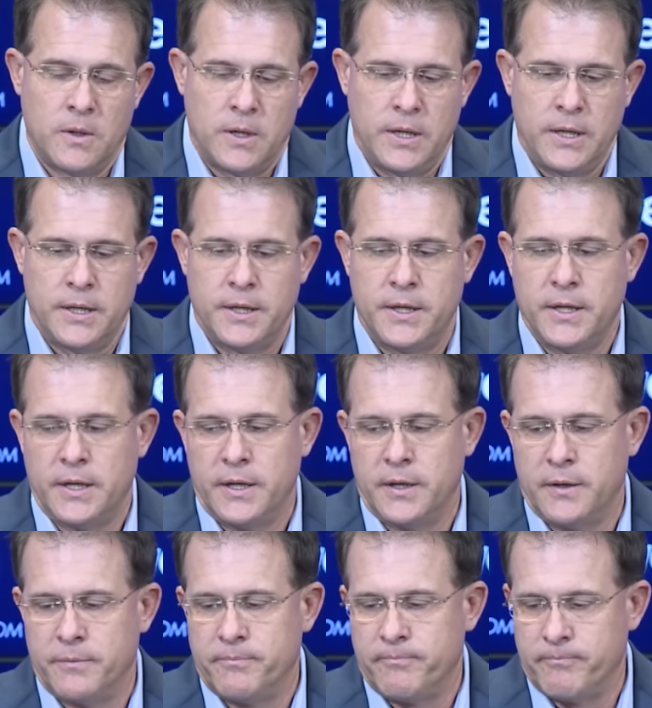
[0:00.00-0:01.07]
and
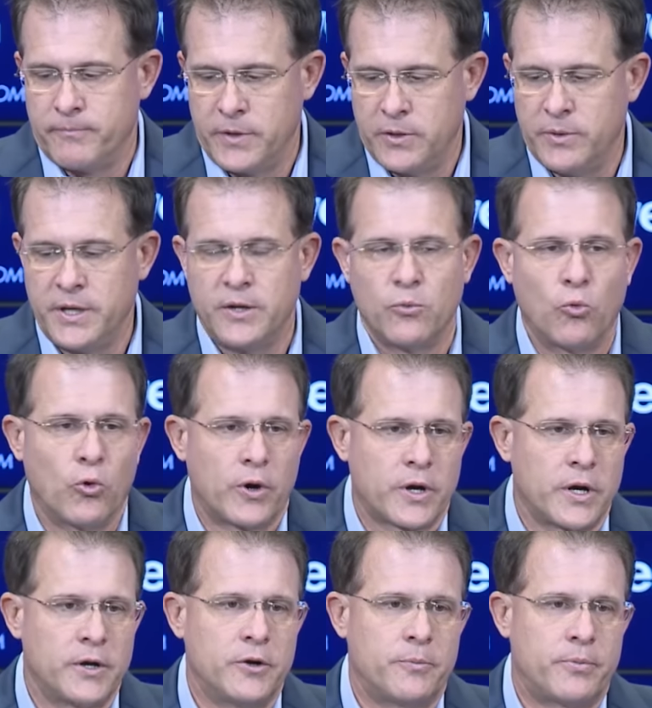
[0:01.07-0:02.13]
you know, he can
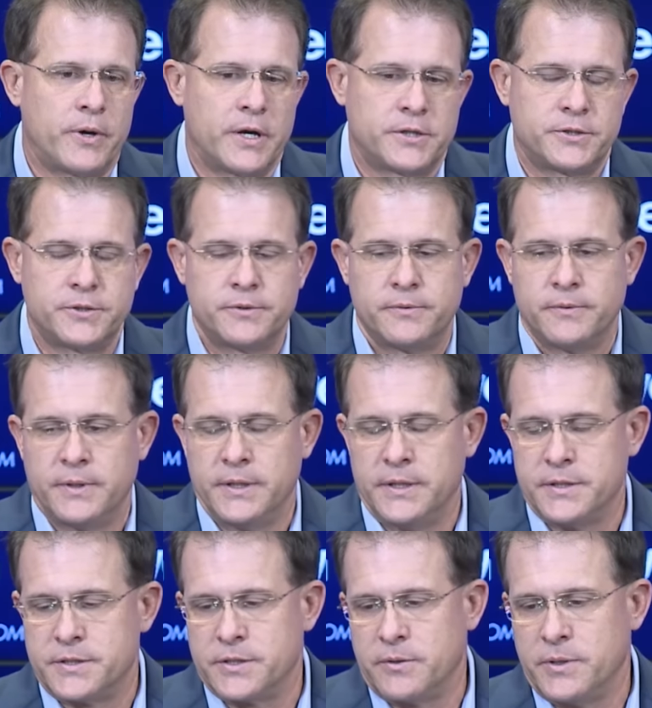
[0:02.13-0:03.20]
work under pressure,
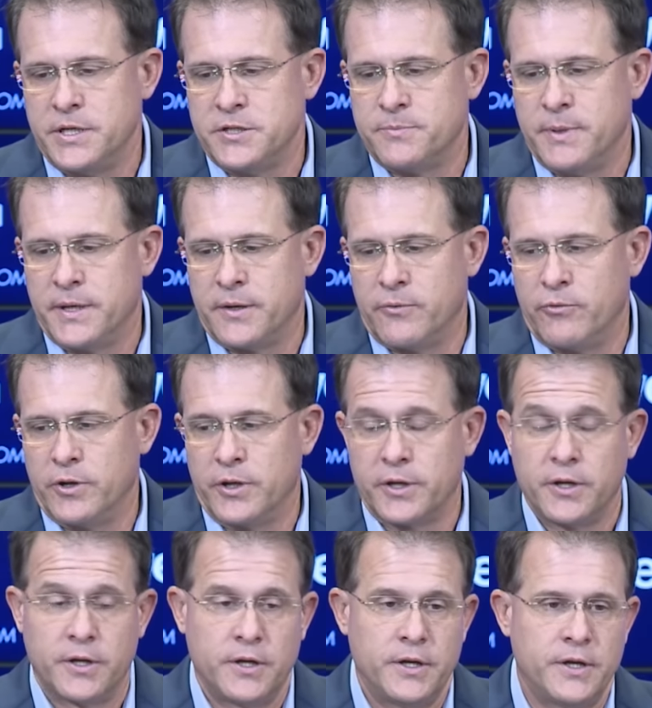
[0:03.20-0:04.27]
and so he's been a really
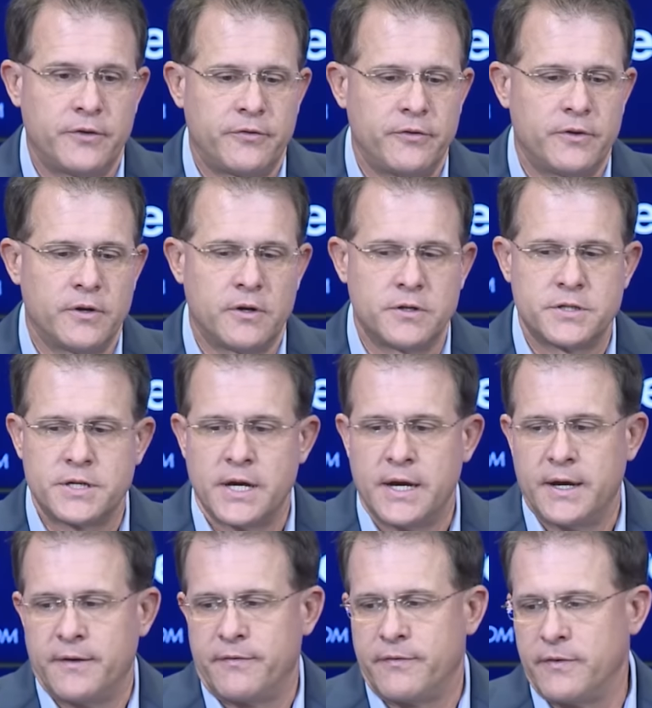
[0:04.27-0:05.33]
good addition to our
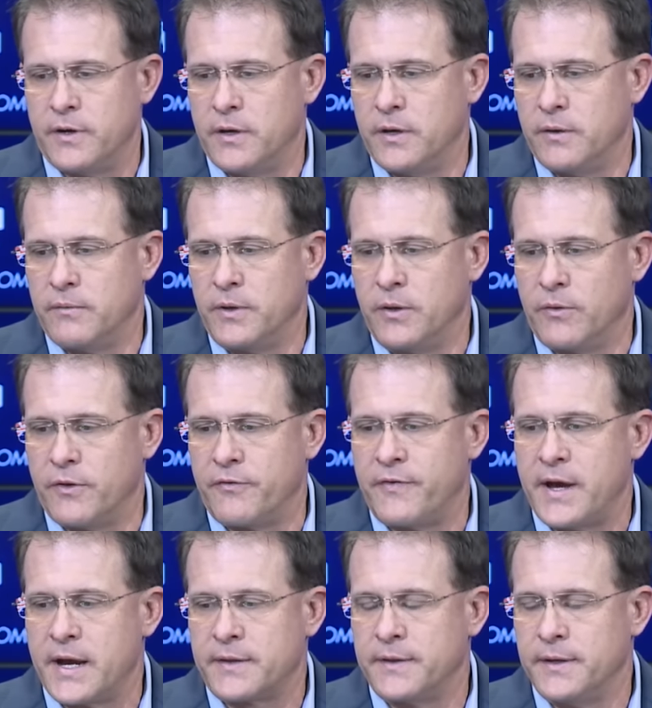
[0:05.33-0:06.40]
staff. You know, the
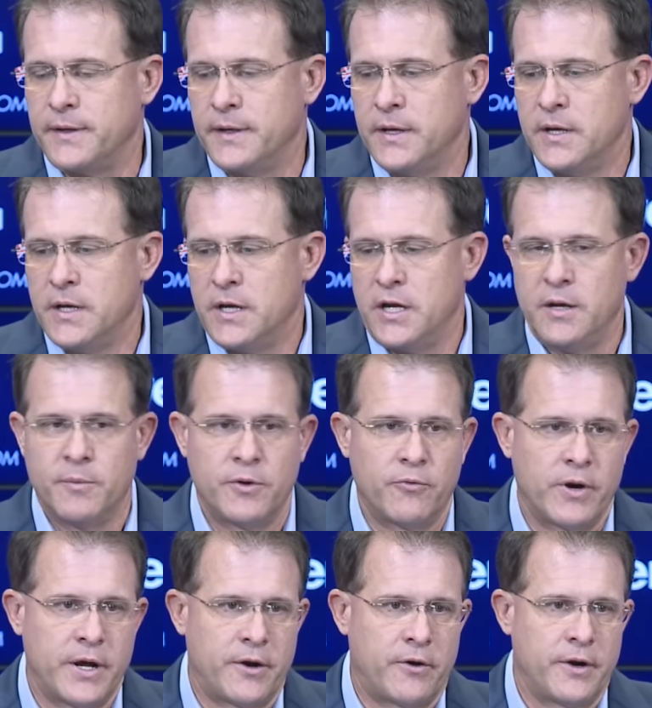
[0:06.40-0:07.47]
fact that him and
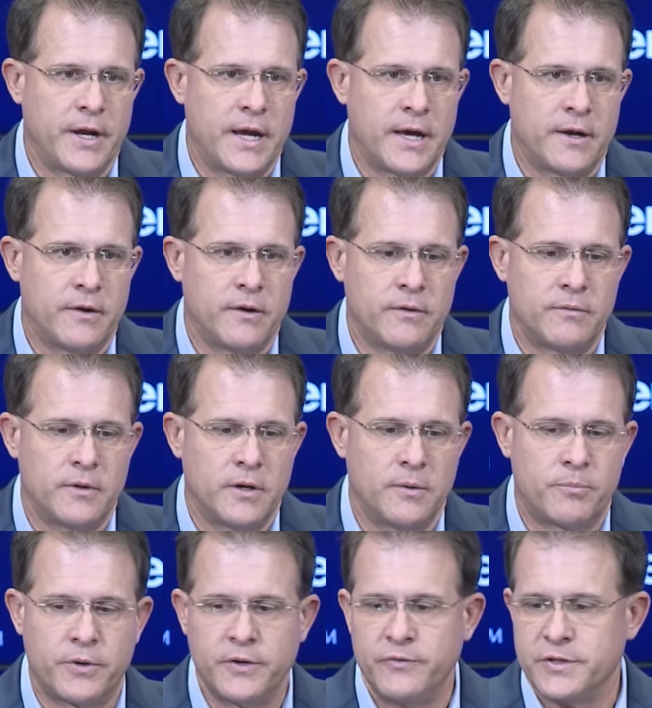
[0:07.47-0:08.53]
Red already had a
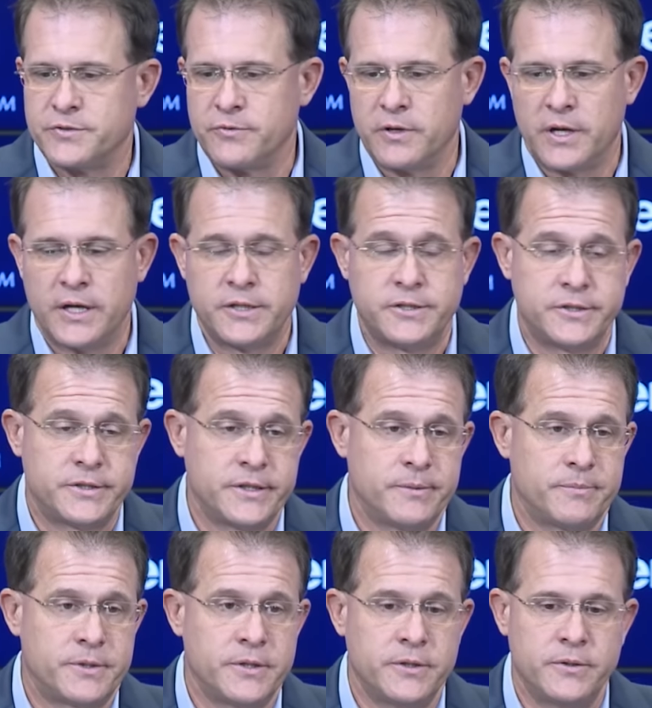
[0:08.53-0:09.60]
previous
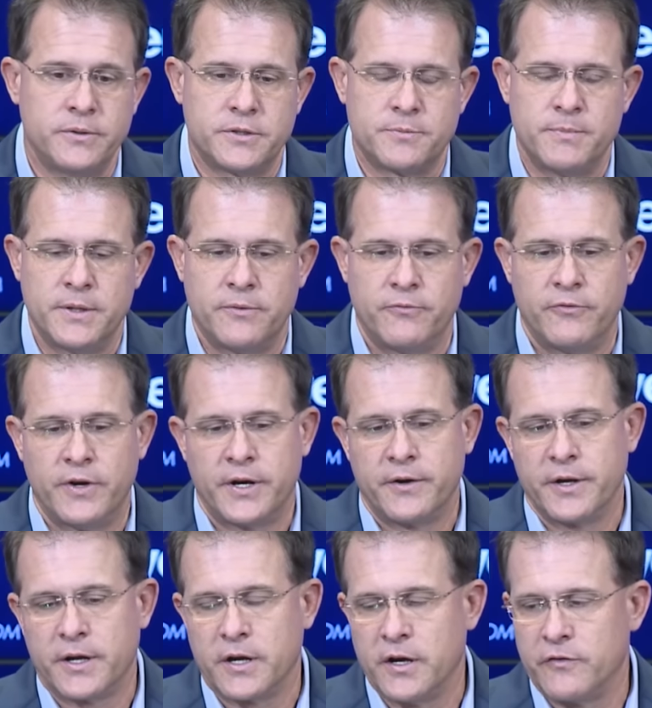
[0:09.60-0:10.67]
relationship too, it's been
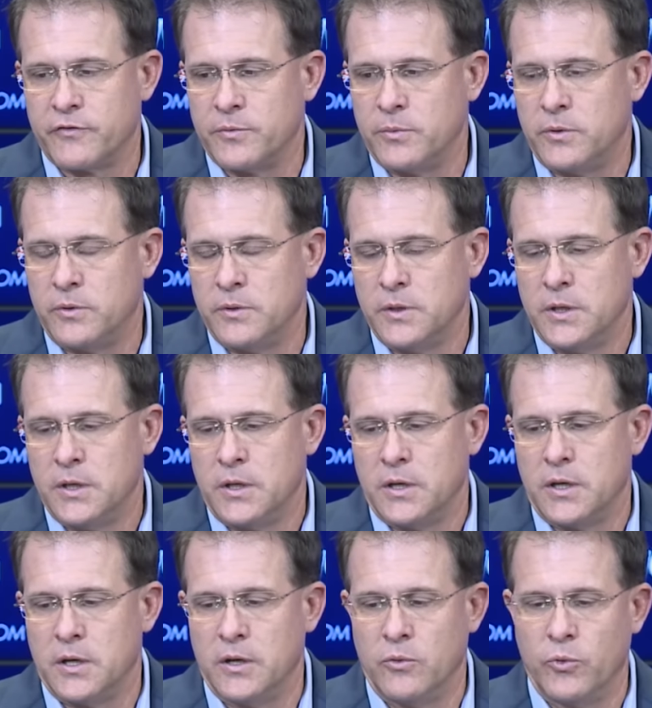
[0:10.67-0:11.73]
very comfortable
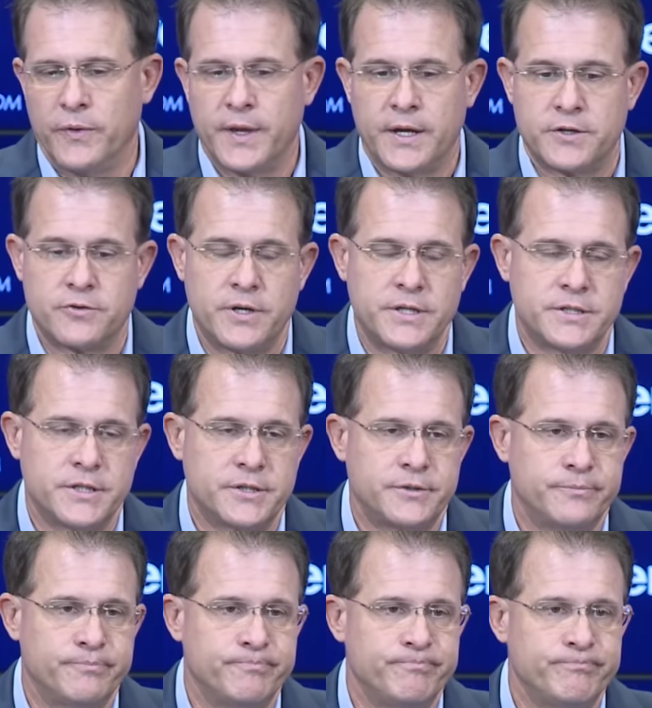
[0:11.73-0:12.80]
with that transition.